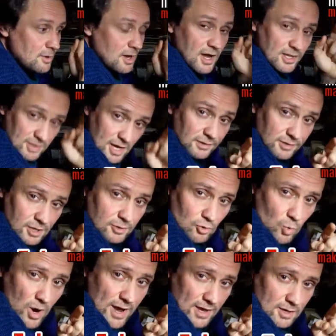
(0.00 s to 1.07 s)
And I'll tell you
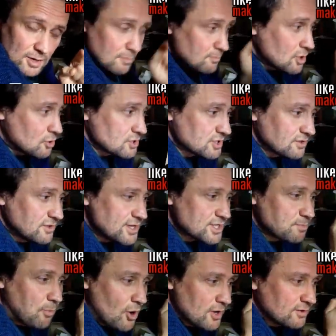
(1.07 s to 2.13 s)
why. Because at this
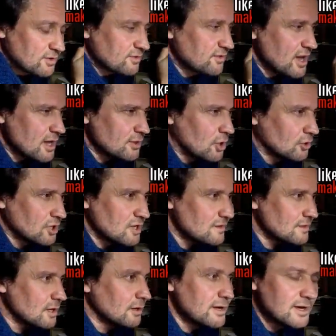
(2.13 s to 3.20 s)
point they are not
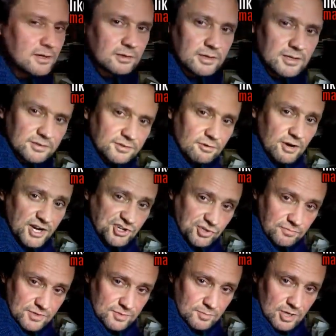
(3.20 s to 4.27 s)
in a legal
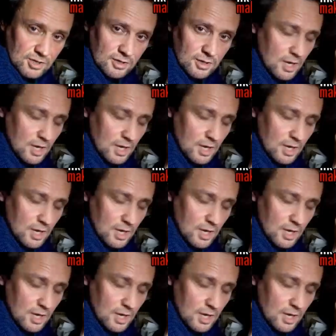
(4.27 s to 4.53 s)
interaction with me.